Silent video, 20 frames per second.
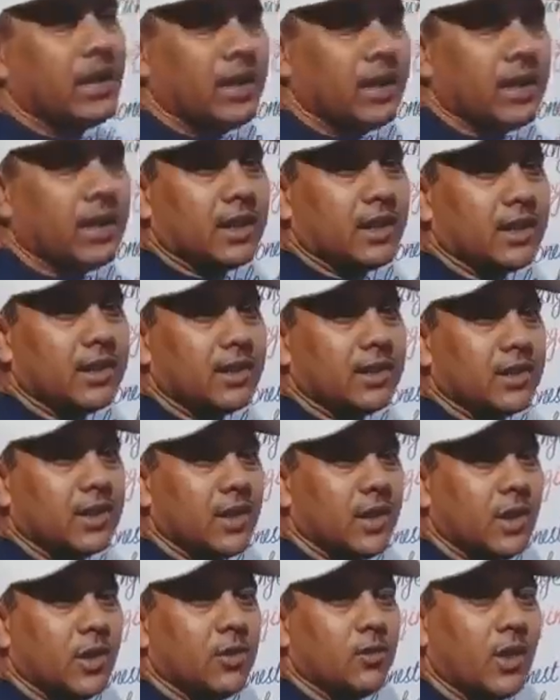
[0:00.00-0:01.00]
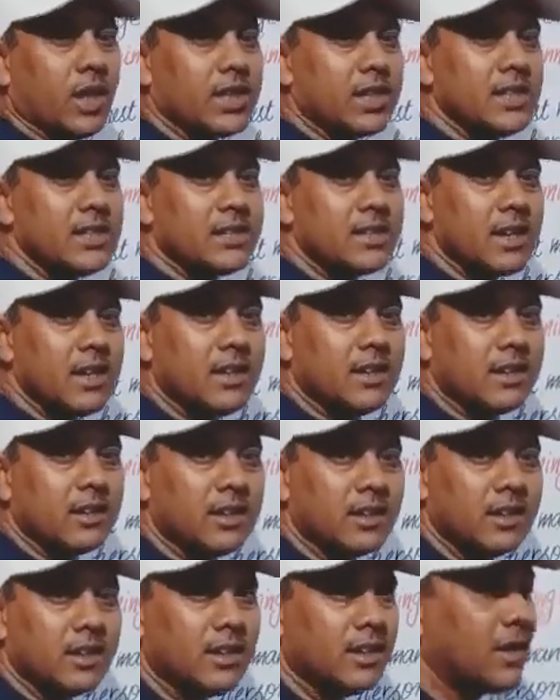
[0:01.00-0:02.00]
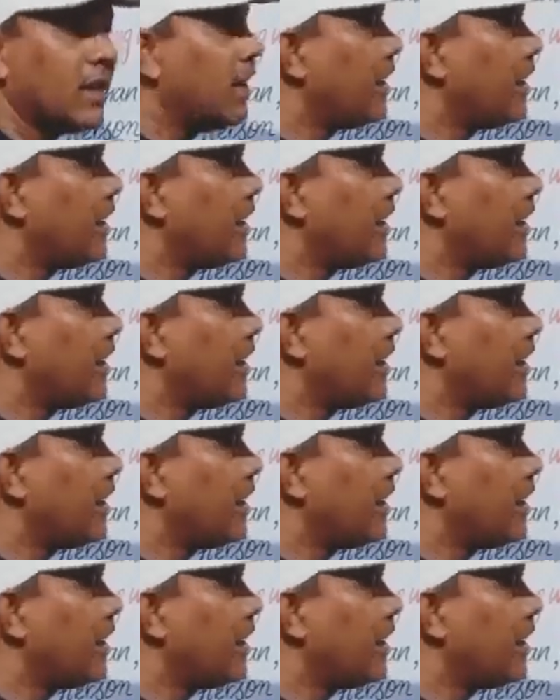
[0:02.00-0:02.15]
A. What is A?